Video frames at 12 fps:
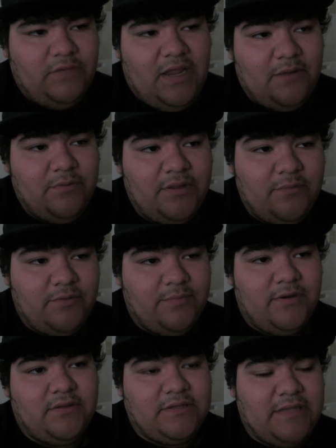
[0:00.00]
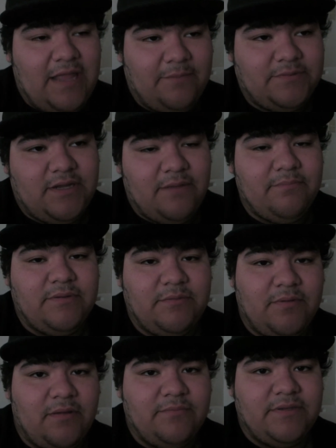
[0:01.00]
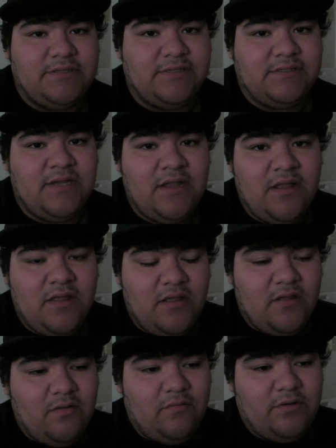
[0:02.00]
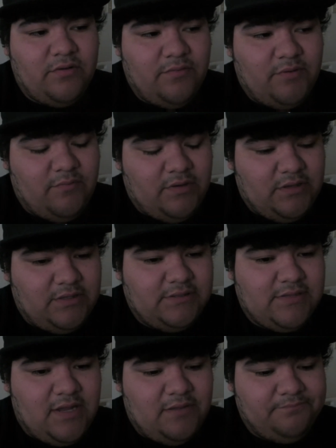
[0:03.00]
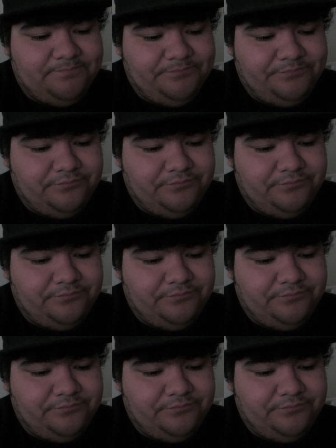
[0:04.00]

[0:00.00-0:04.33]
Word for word: I really want to put on the laptop, but the problem is, is we're doing one of these um,